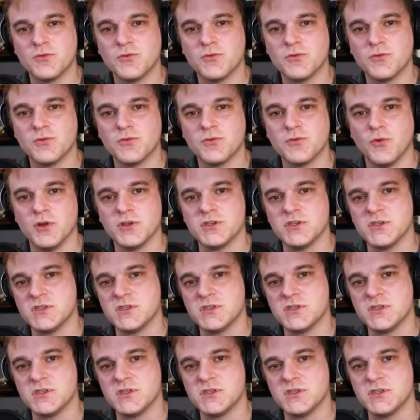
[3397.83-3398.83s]
Once you start
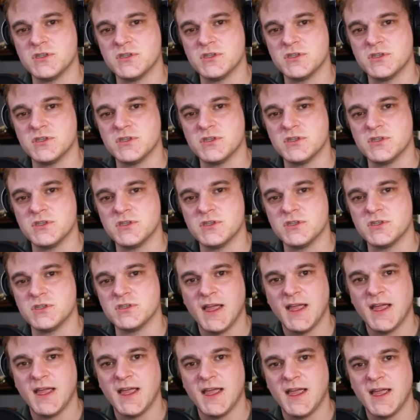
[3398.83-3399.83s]
kind of getting
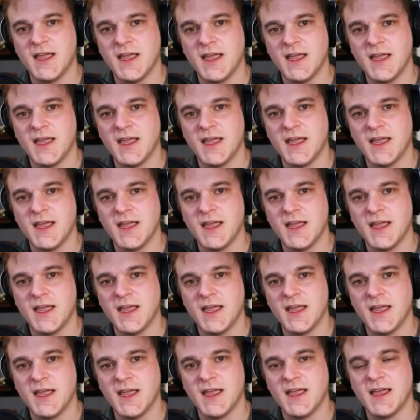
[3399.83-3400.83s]
clever,
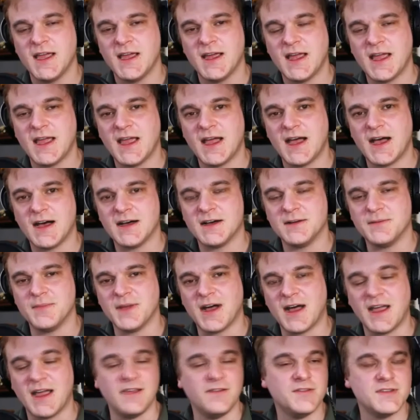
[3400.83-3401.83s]
um, I even
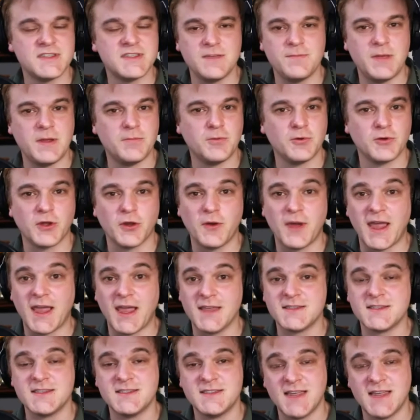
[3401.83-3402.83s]
see people go eight to
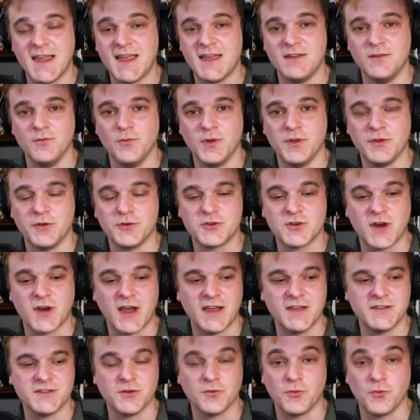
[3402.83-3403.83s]
10 when they're trying to
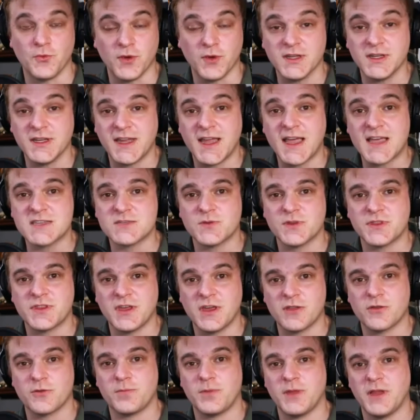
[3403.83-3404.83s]
really guess what the other
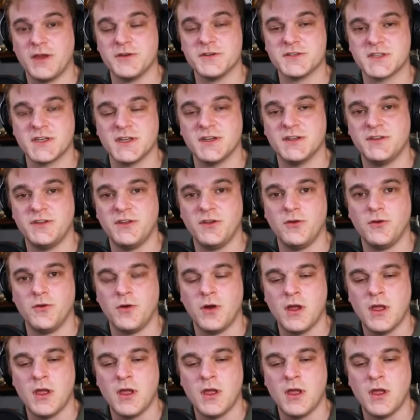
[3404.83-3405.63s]
player is going to do.